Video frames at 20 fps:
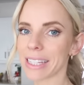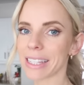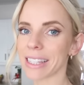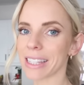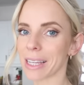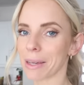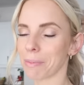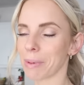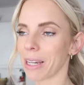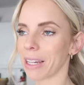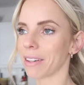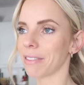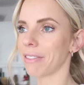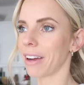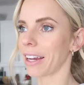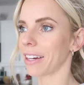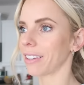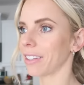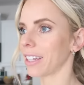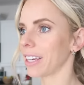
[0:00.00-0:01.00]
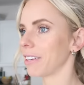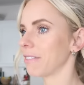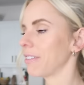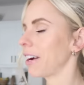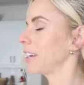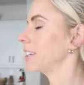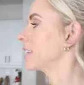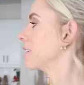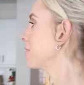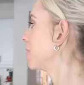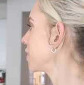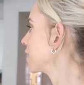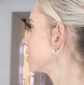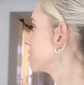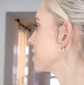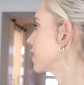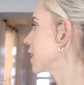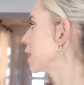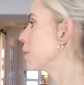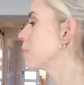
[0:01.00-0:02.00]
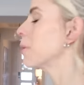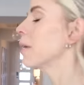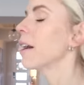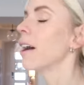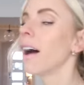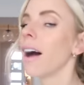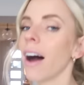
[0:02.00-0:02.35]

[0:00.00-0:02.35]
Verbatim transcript: is sleeping finally. He finally fell asleep.